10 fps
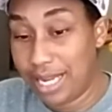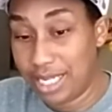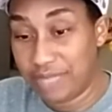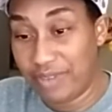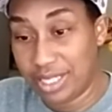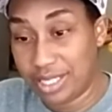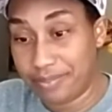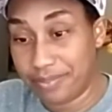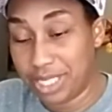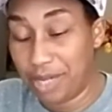dentist
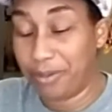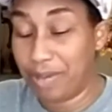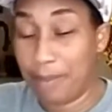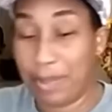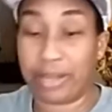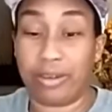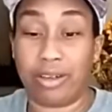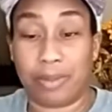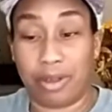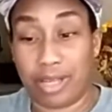visit. So I picked
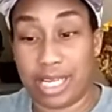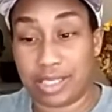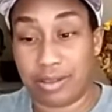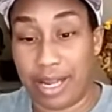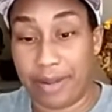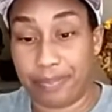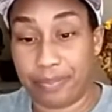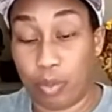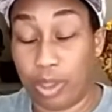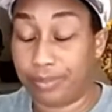her up early yesterday.
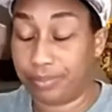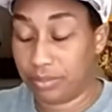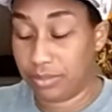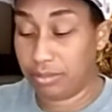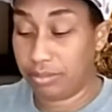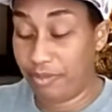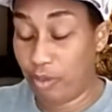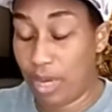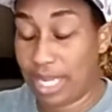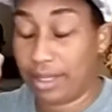Well,
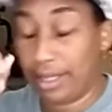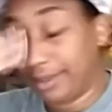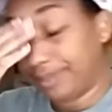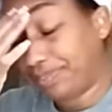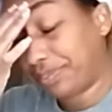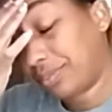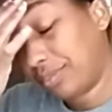before I get there